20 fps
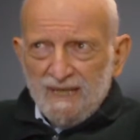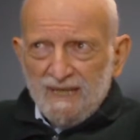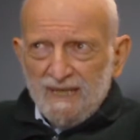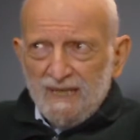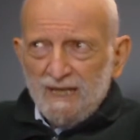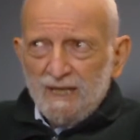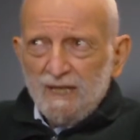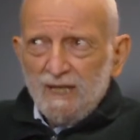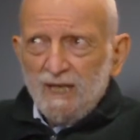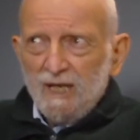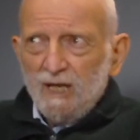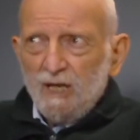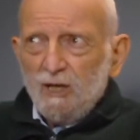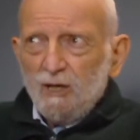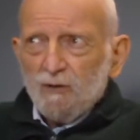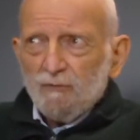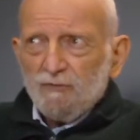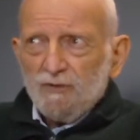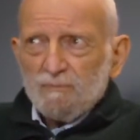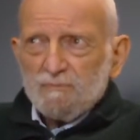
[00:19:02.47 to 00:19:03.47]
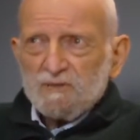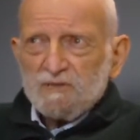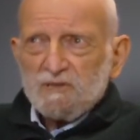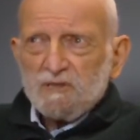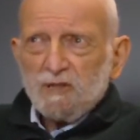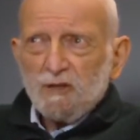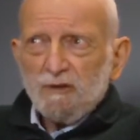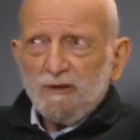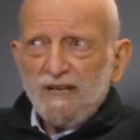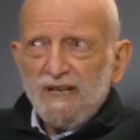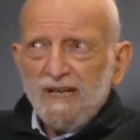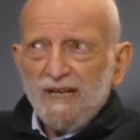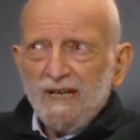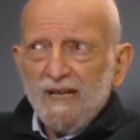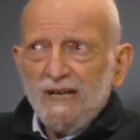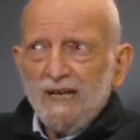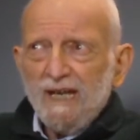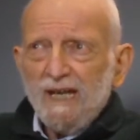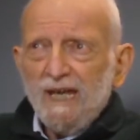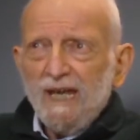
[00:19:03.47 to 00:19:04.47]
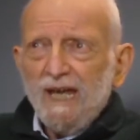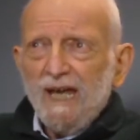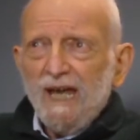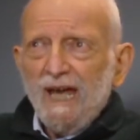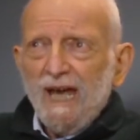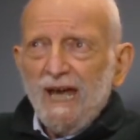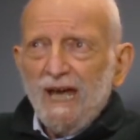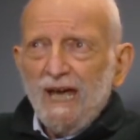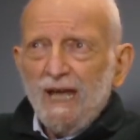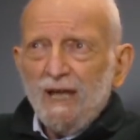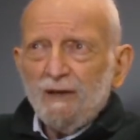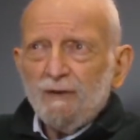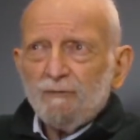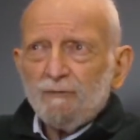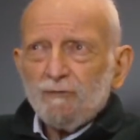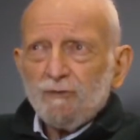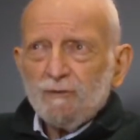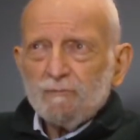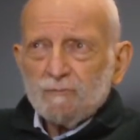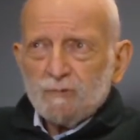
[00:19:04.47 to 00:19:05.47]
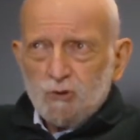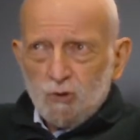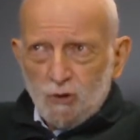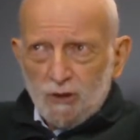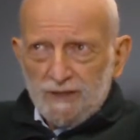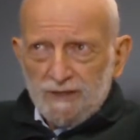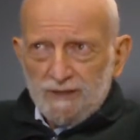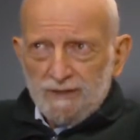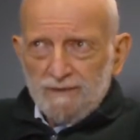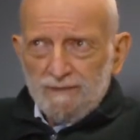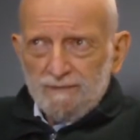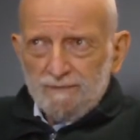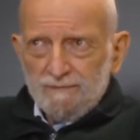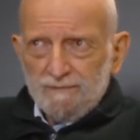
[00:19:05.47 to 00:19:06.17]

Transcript: in from Syria and from Jordan.